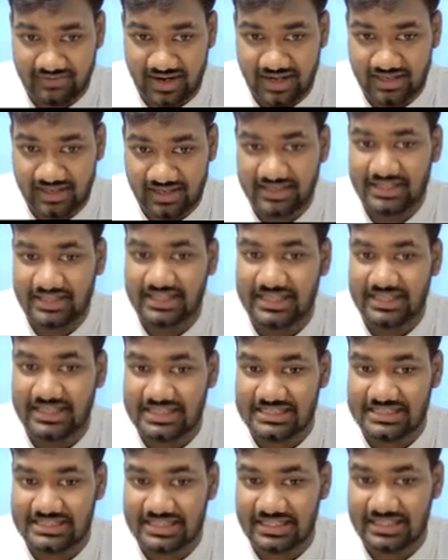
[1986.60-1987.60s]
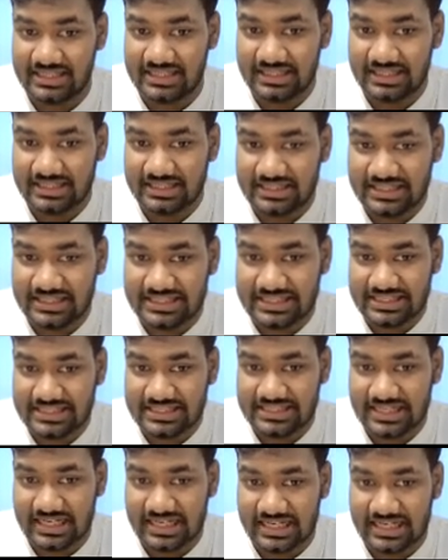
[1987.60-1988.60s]
one is this is
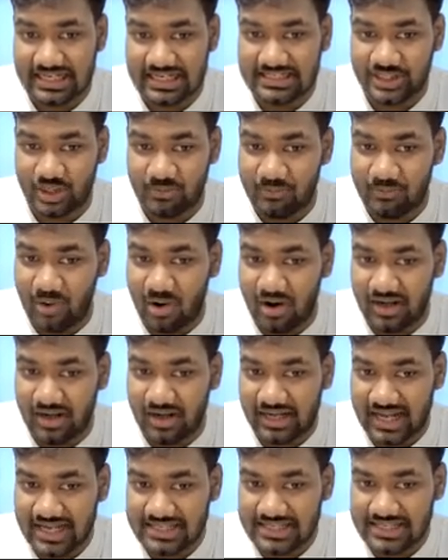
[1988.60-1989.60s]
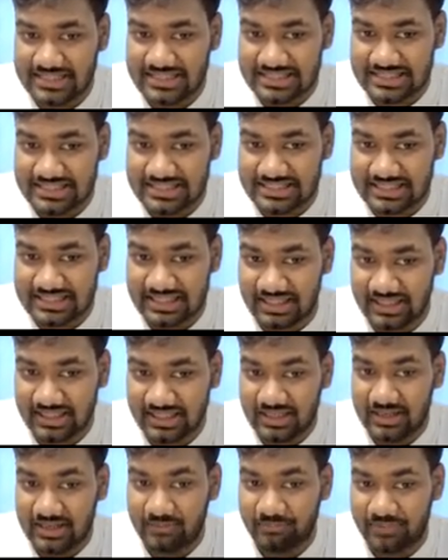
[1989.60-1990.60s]
the consumer bond tax, this is the
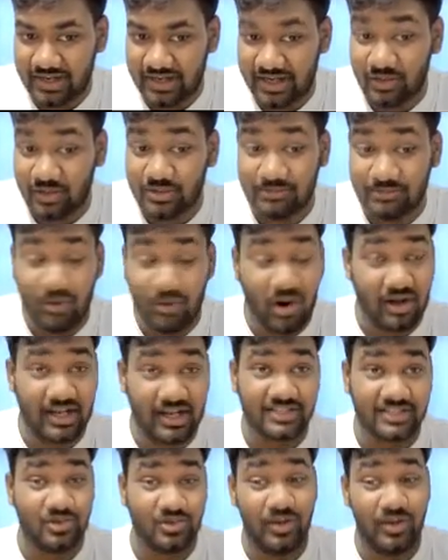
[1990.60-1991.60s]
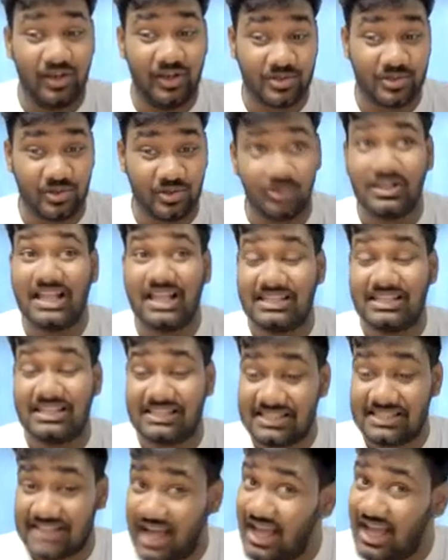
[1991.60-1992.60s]
producer bond tax. You need to show that this
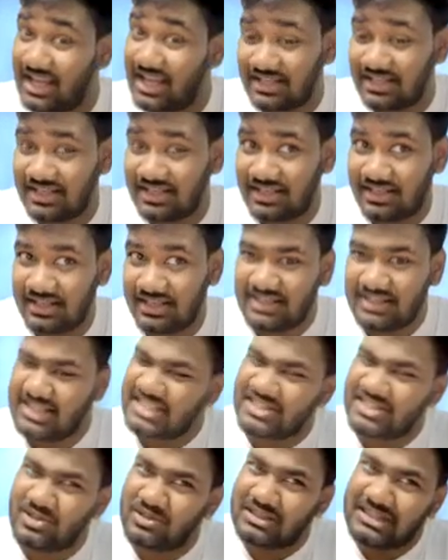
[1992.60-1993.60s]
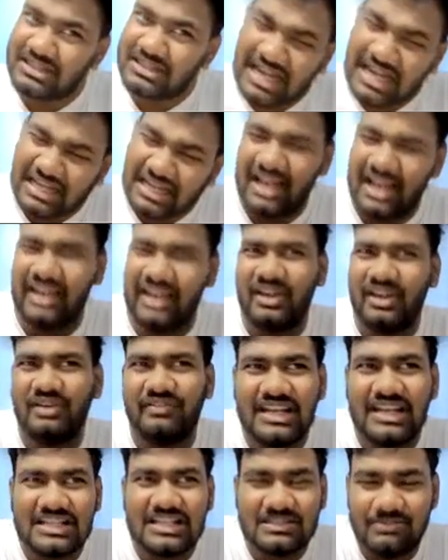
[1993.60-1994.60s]
is higher. So that kind of
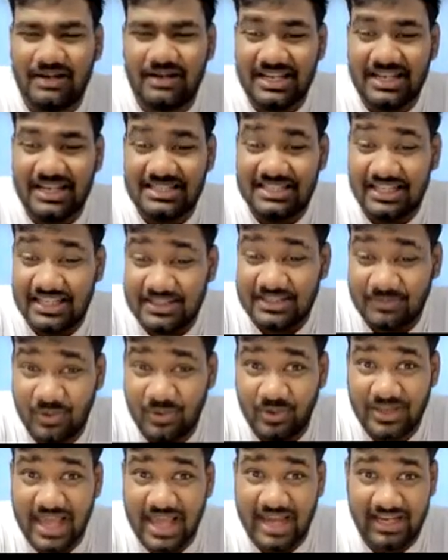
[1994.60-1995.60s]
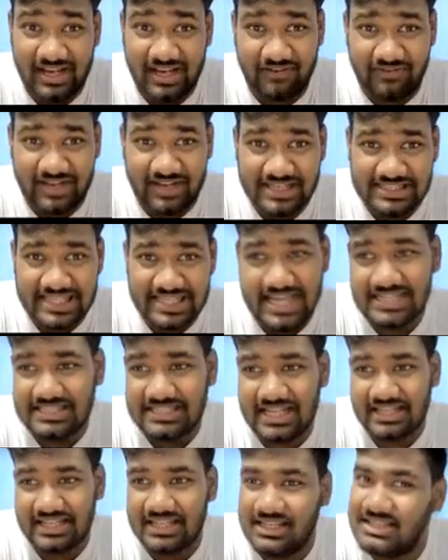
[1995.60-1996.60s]
explanation is more than enough, guys. There is
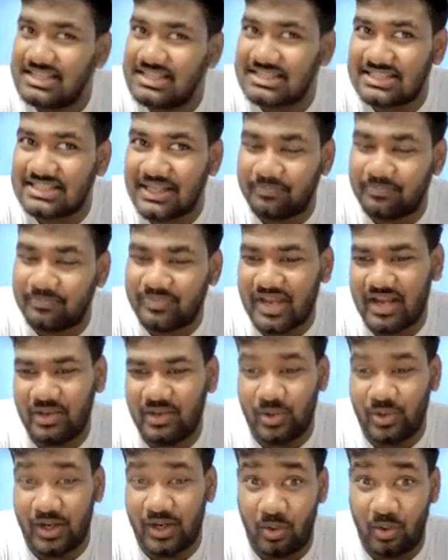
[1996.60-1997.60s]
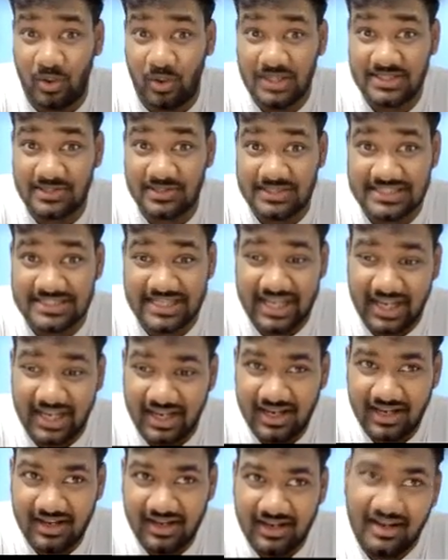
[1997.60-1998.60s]
nothing this thing. And you can also say,
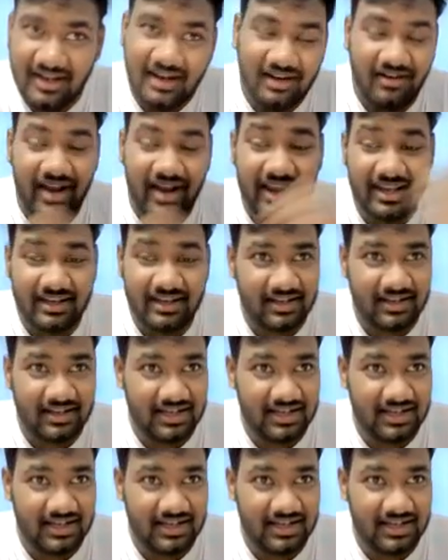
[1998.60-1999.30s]
right,